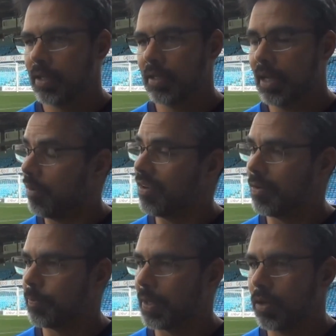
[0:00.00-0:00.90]
I'm
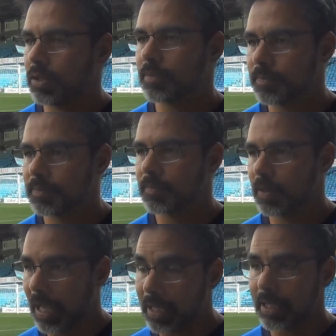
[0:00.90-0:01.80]
very proud
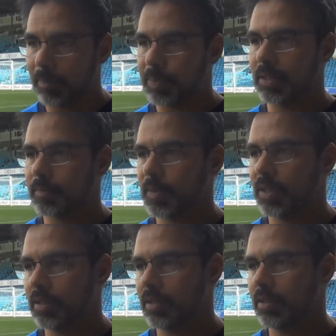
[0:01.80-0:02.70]
and happy
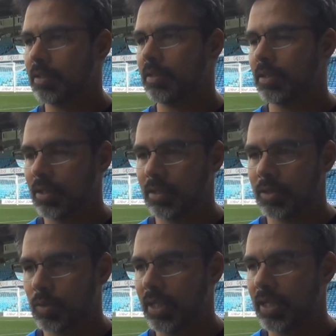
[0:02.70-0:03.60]

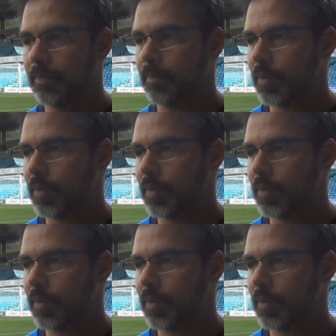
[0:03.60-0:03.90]
today